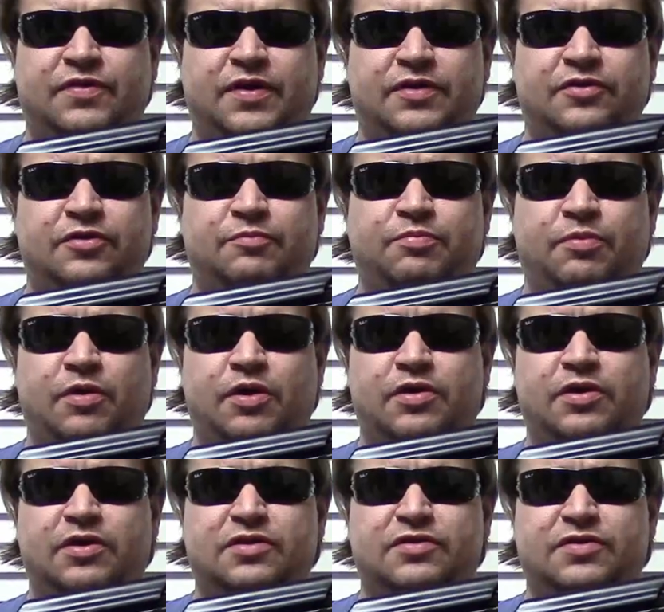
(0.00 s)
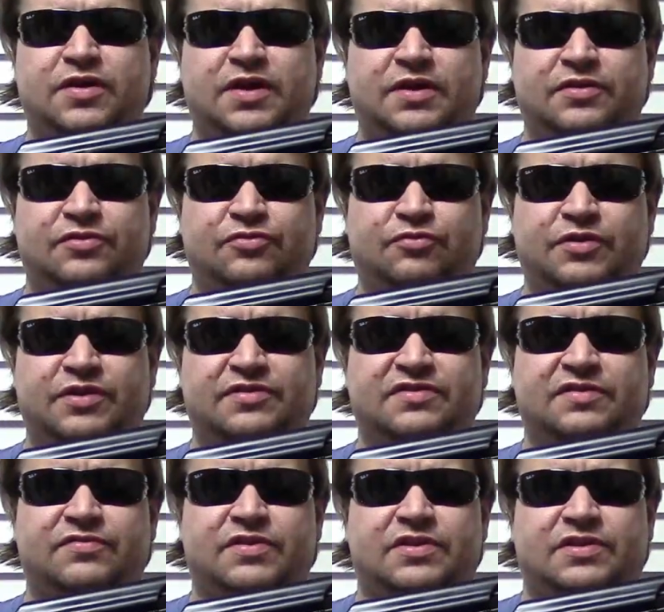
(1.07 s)
a new product in
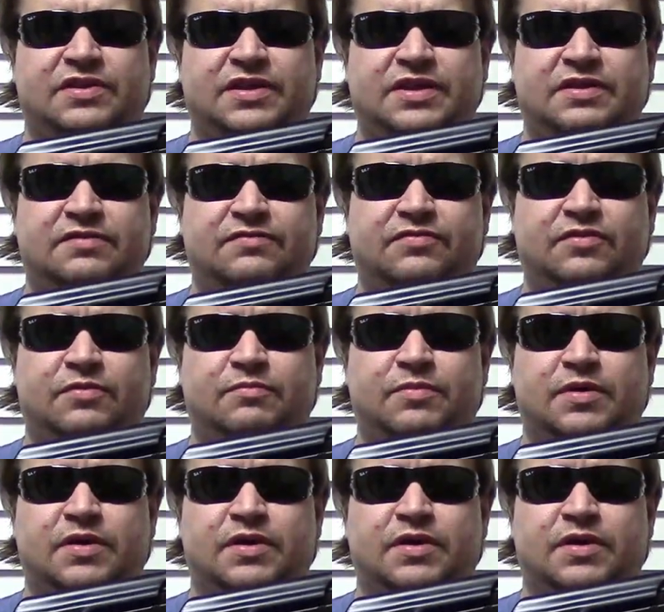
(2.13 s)
2017 from